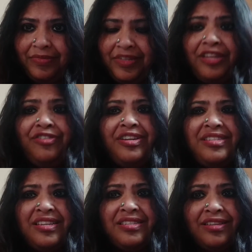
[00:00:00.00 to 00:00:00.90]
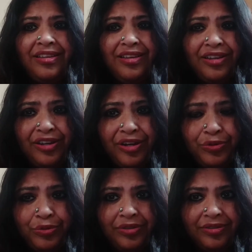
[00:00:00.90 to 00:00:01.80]
Indra says,
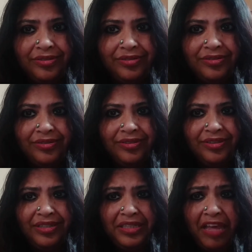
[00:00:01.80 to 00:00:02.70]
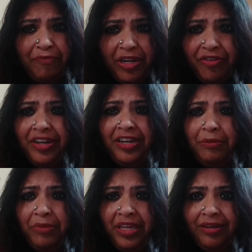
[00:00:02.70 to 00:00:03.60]
"Garud, they have been really
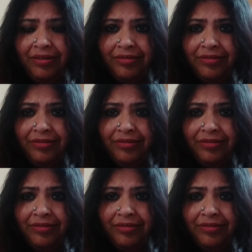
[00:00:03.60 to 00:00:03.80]
mean.